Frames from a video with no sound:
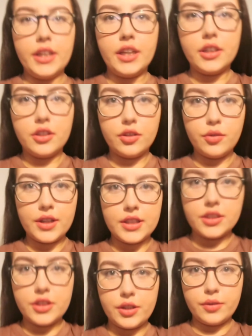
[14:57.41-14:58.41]
I don't know why
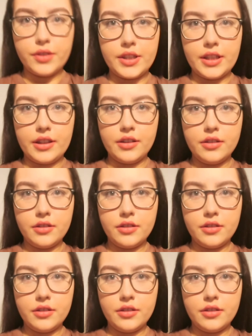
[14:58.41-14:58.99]
that's zoomed in.